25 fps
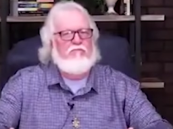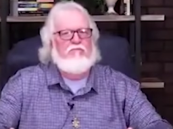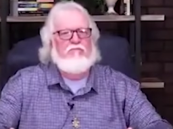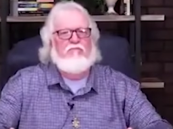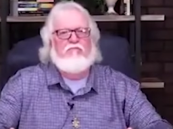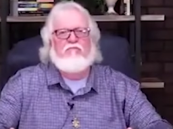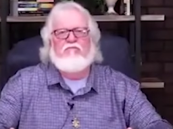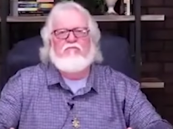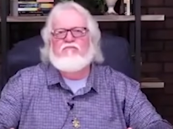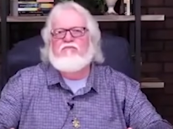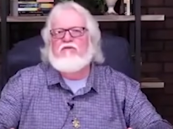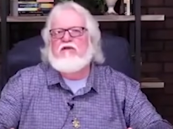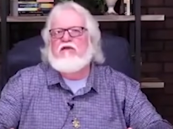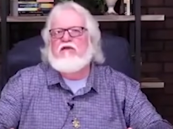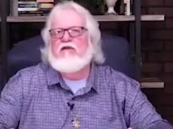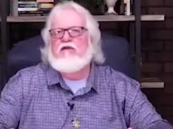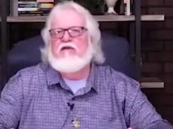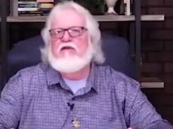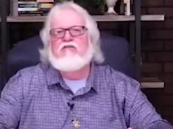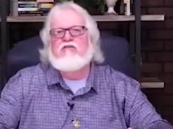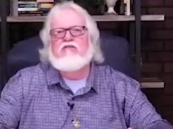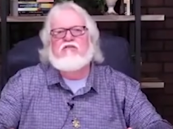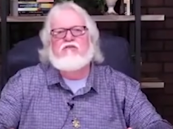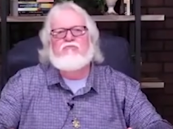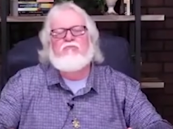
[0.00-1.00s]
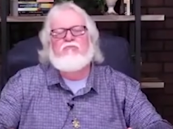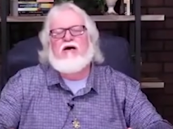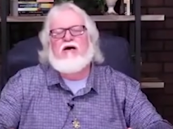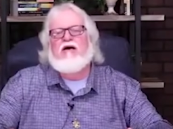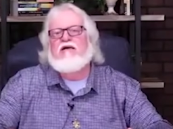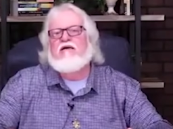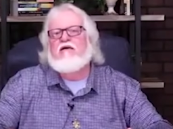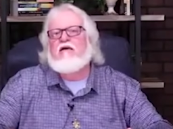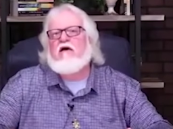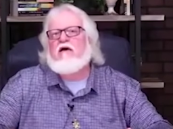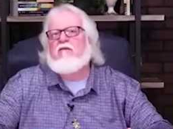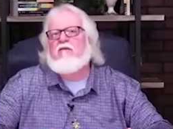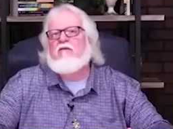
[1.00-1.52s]
some
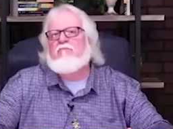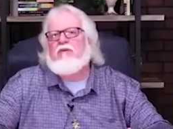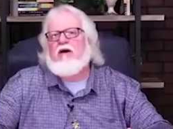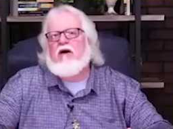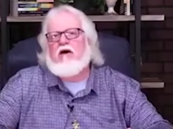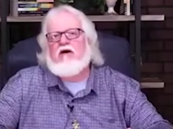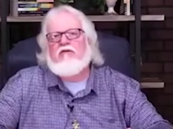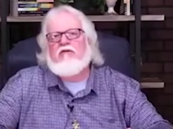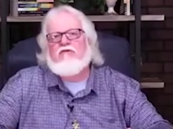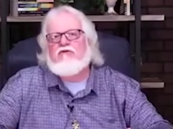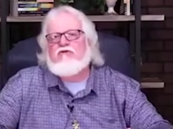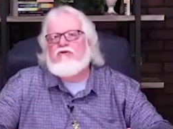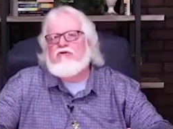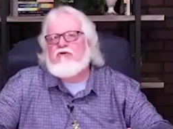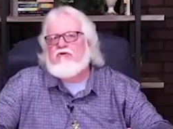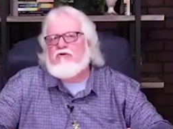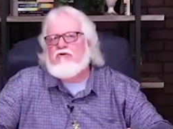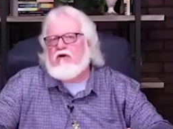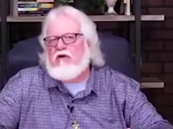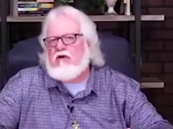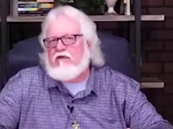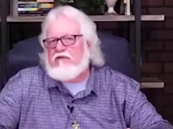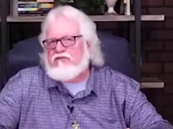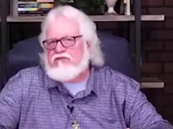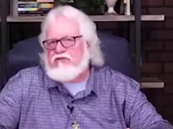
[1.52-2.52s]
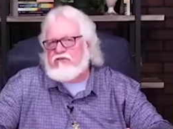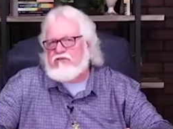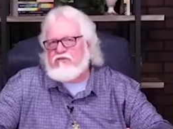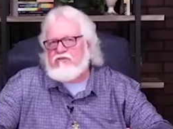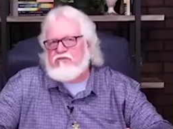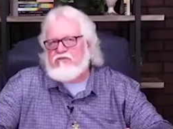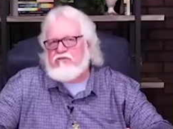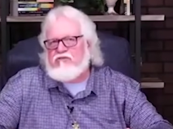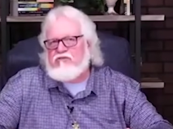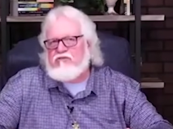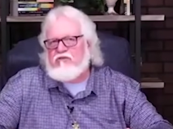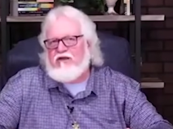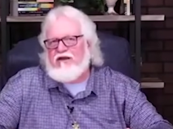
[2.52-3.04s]
things might not bother your
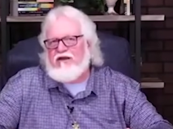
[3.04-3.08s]
conscience.